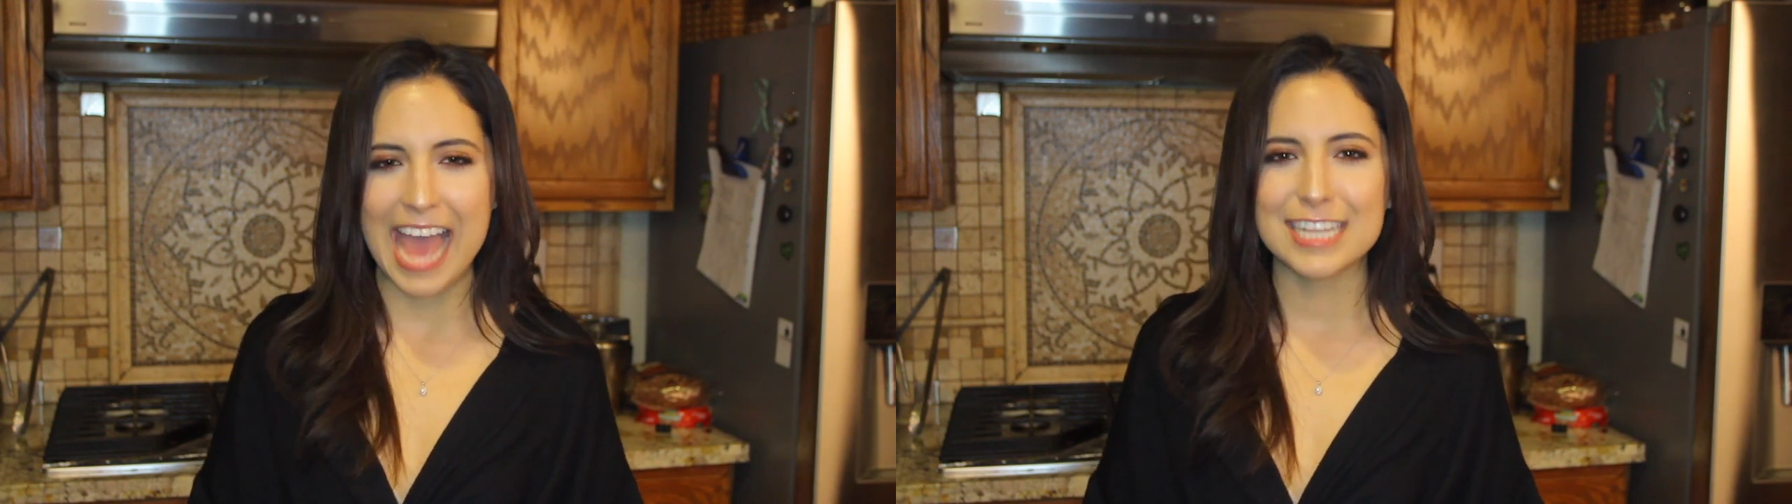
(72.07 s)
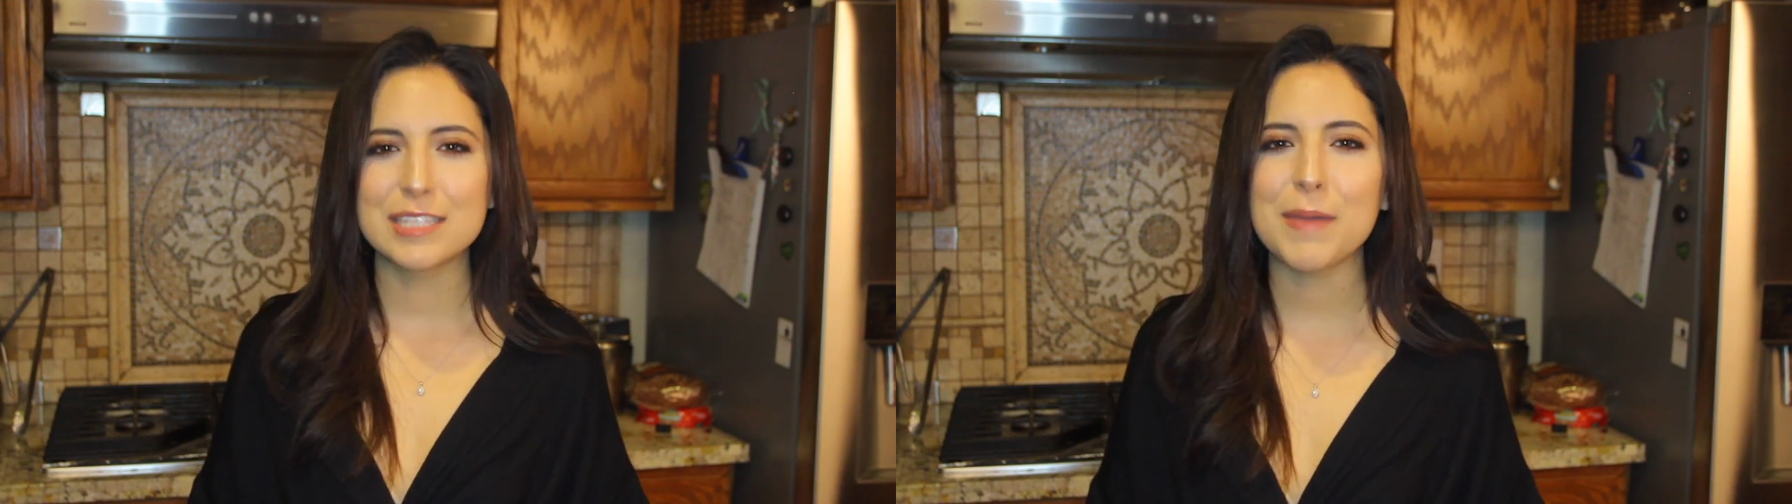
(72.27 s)

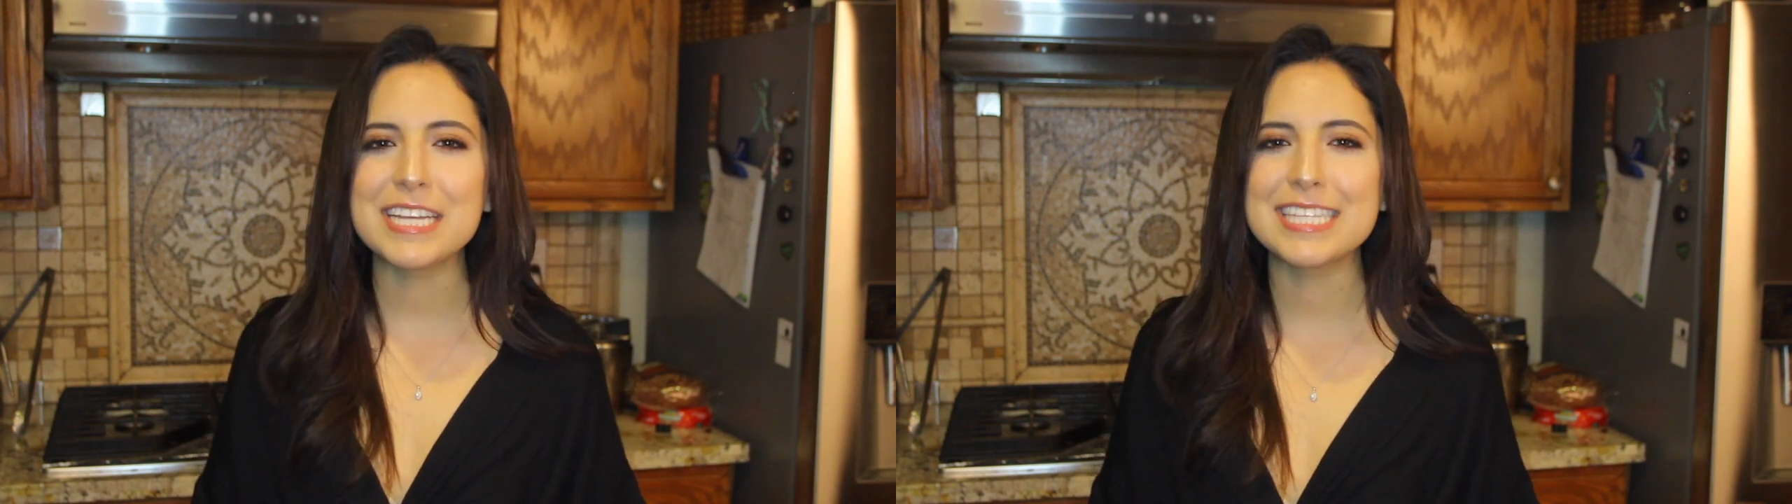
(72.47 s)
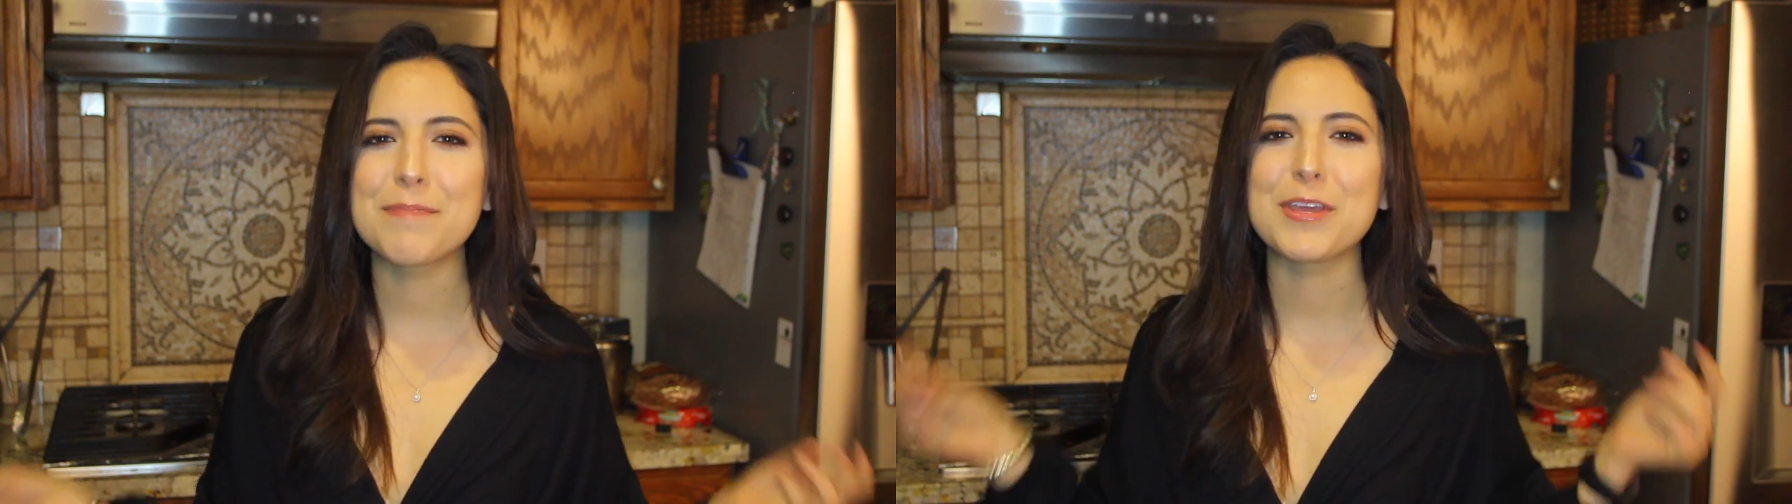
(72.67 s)

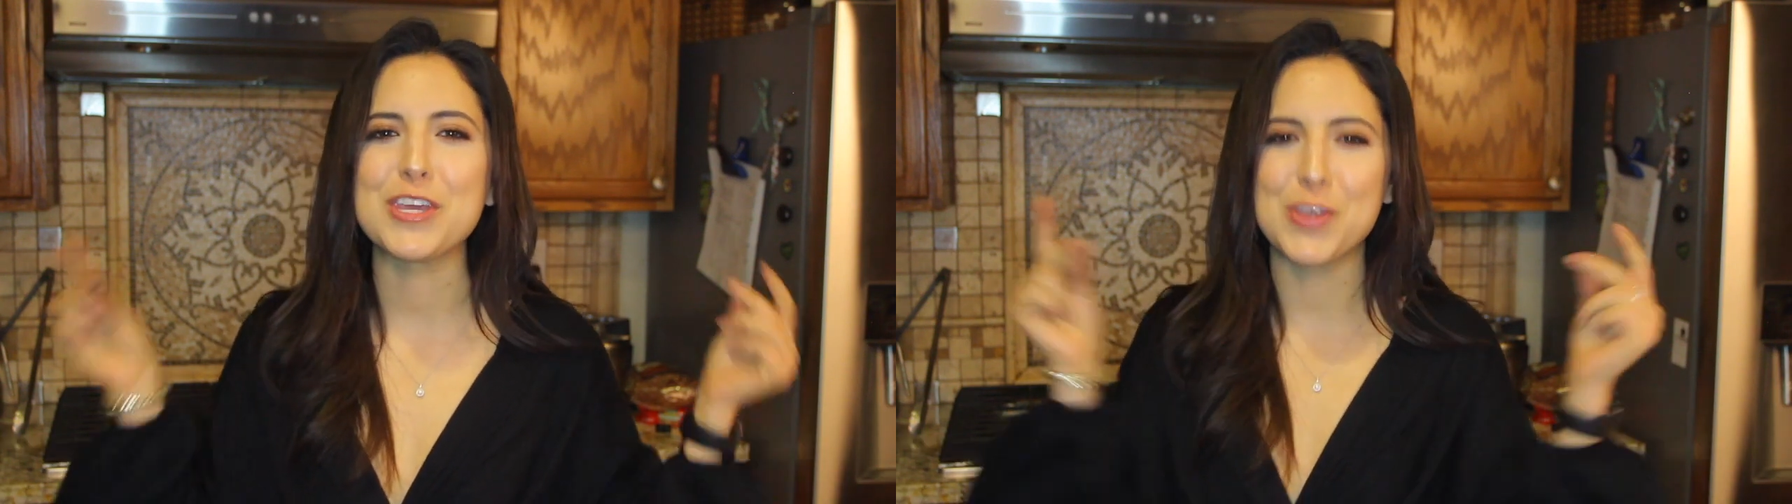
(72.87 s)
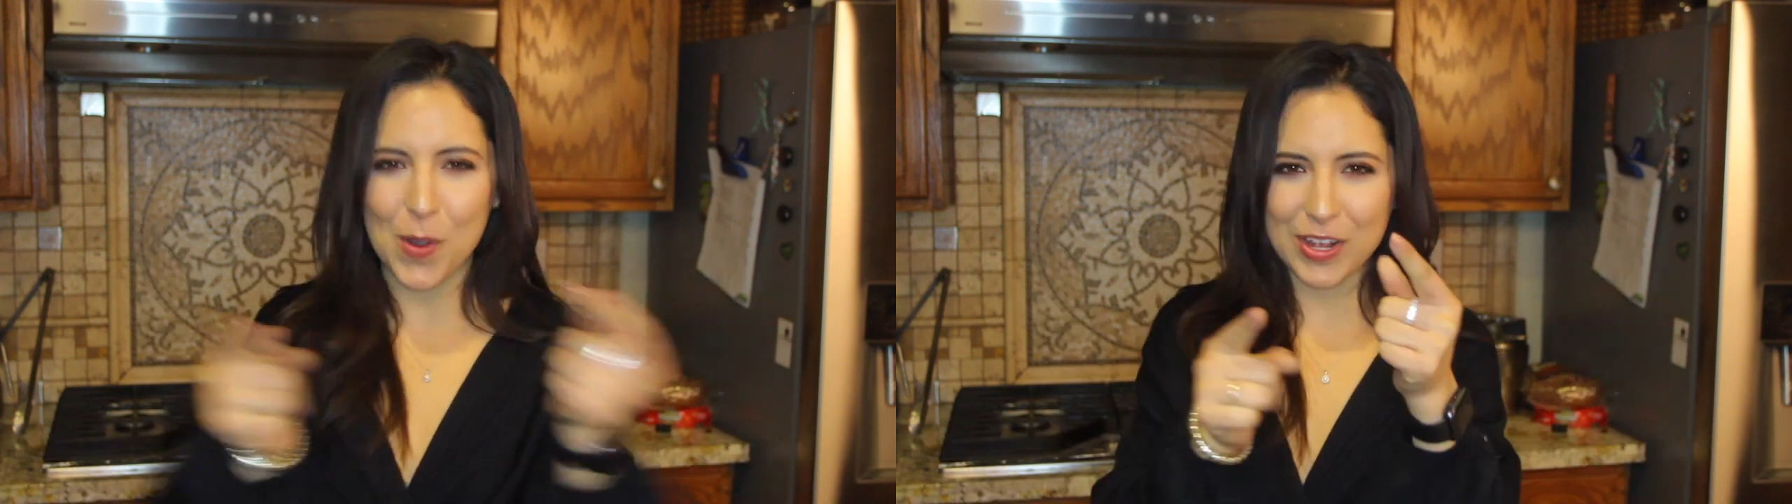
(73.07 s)
Spice up
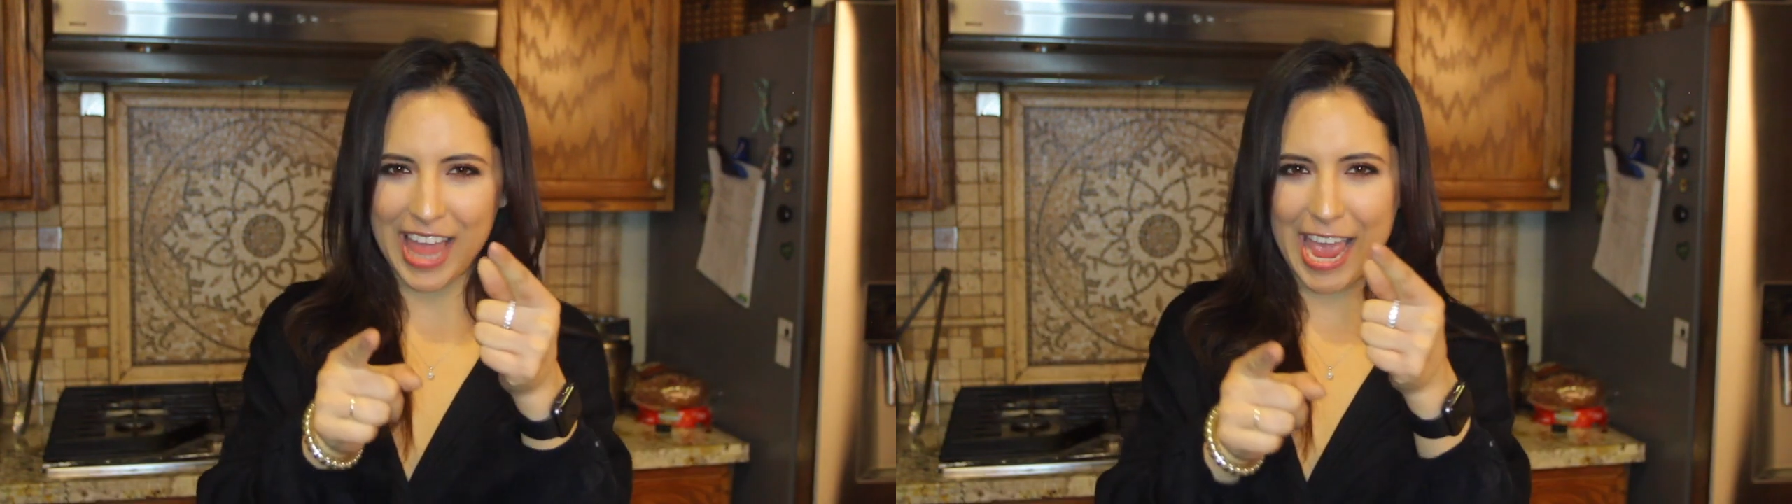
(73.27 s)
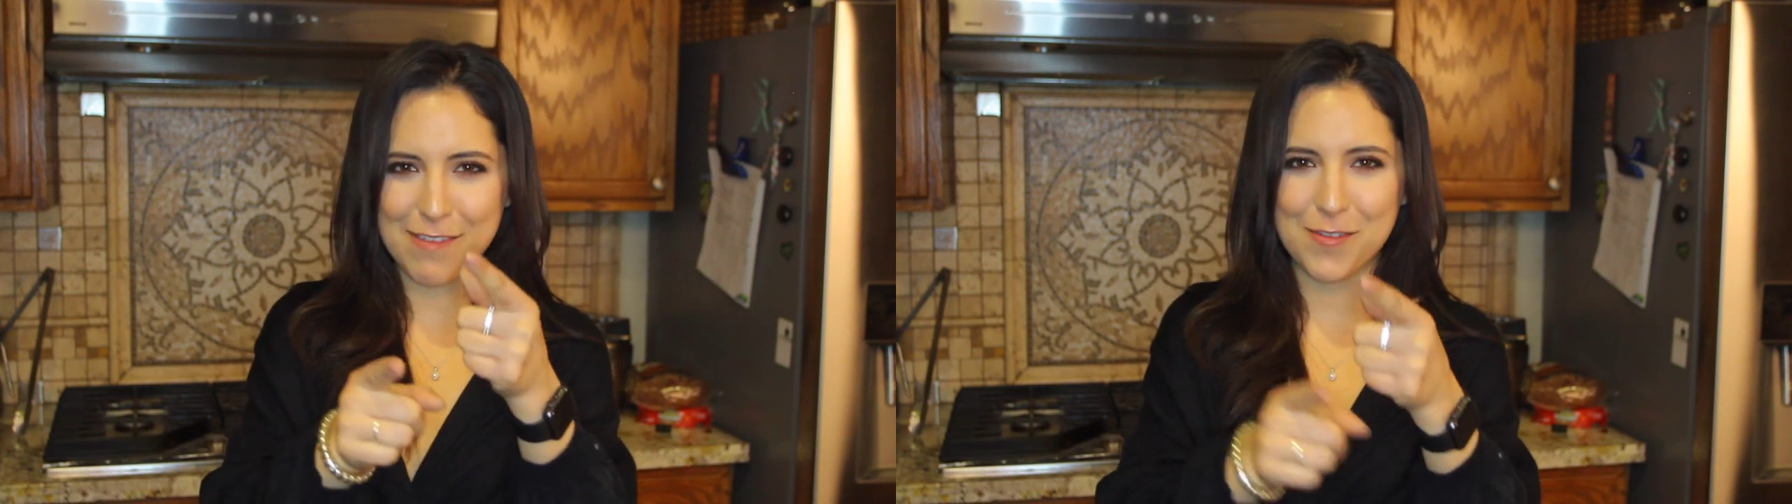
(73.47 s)
your
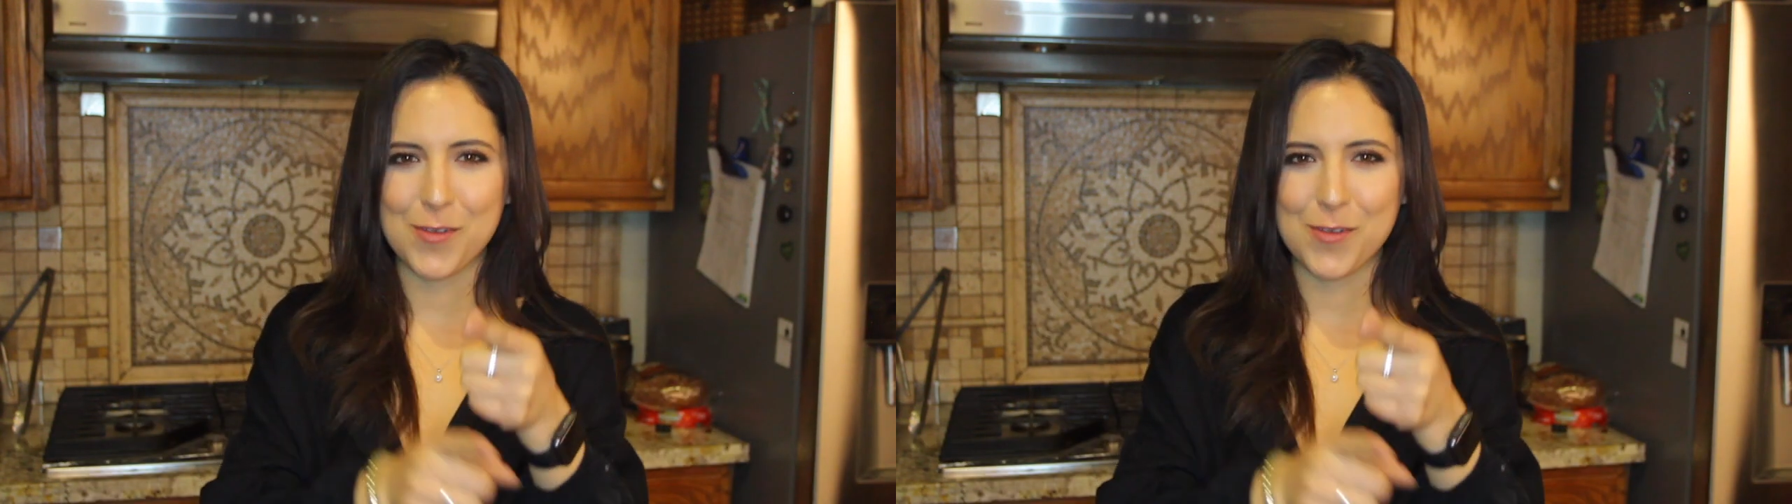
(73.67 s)
life